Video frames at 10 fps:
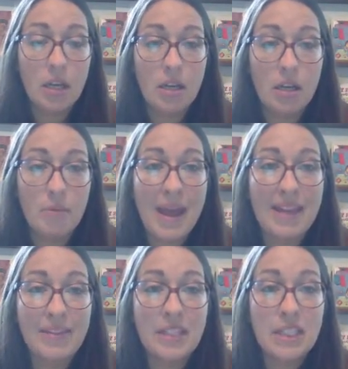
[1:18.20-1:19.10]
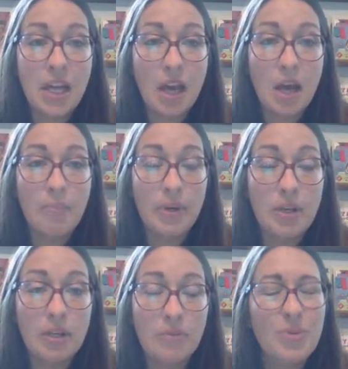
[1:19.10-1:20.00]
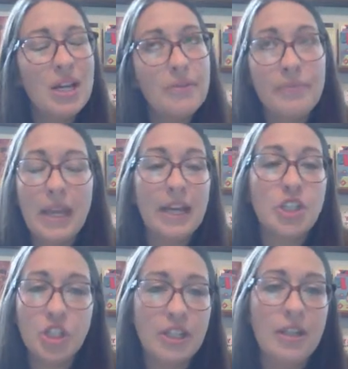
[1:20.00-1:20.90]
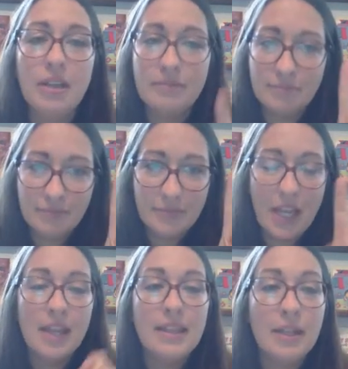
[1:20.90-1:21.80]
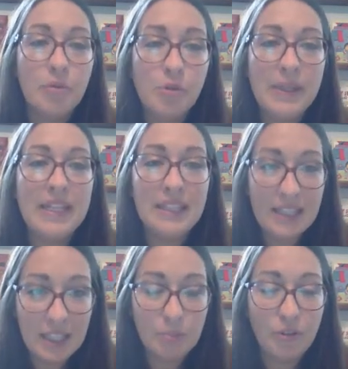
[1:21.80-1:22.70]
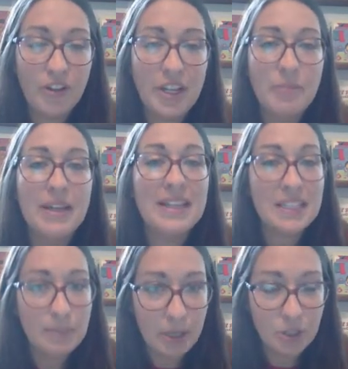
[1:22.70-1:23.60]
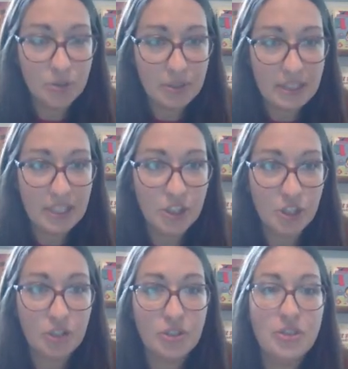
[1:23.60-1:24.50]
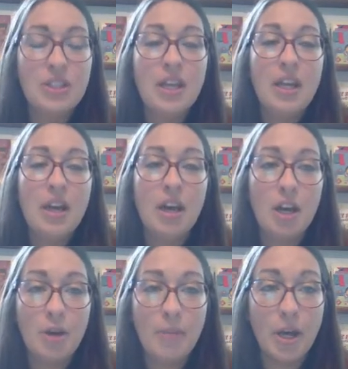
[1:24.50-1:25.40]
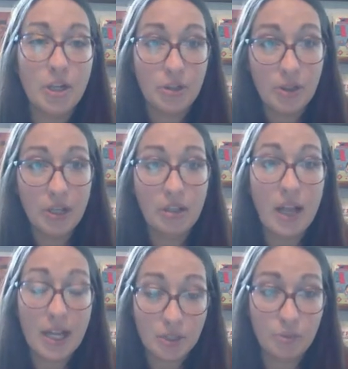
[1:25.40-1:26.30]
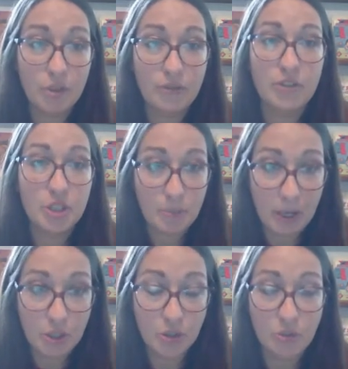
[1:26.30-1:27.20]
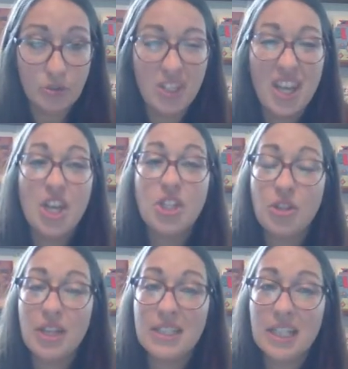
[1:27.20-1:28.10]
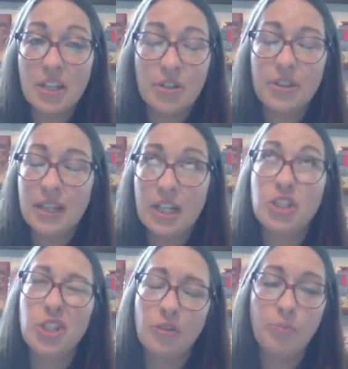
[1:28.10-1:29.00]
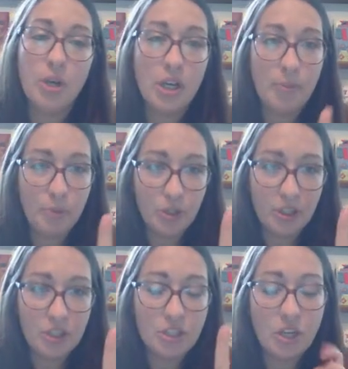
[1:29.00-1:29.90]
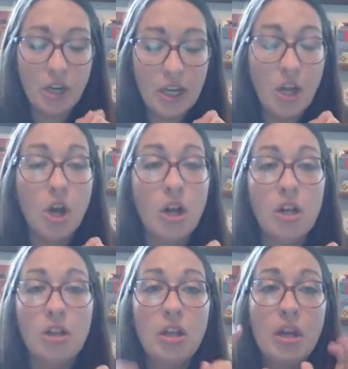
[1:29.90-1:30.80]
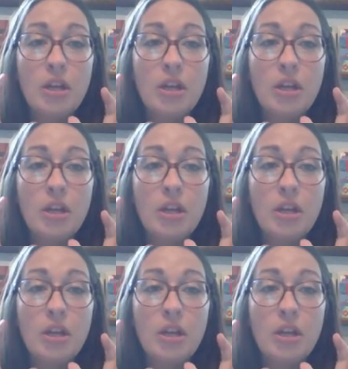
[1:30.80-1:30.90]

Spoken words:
at the top. Actually, there will be a link provided by the specials teachers under their classwork for specials. So that's the other thing I should have brought up earlier. Sorry. All